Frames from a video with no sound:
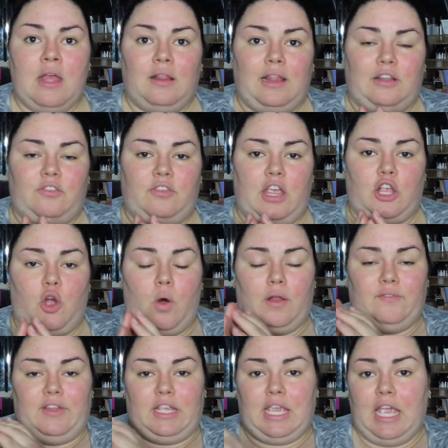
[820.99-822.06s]
let's say, go
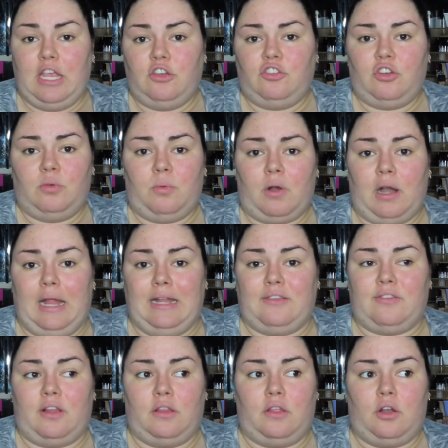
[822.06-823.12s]
on vacation where
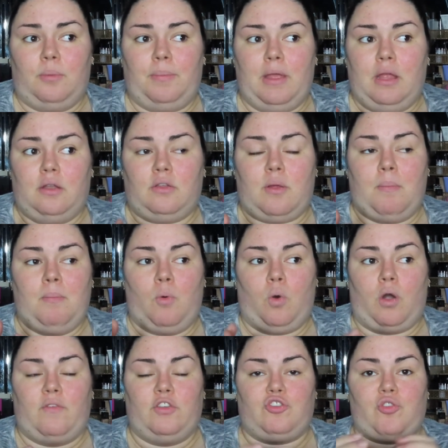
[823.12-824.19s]
it's a little bit
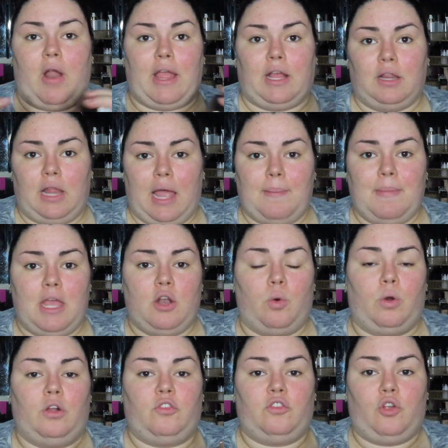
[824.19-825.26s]
more of a dry climate,
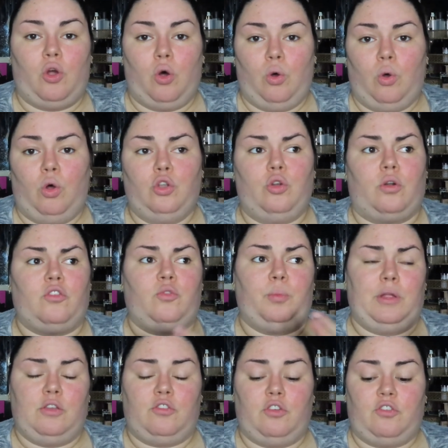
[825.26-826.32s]
or it's cold, or it's
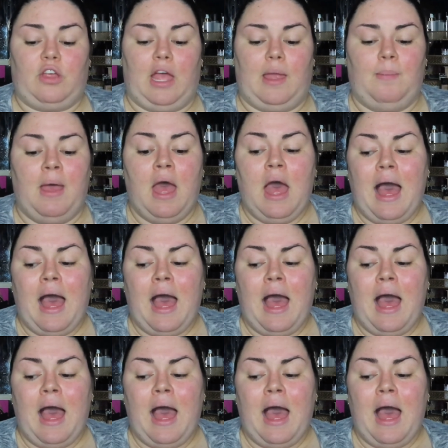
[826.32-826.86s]
winter time,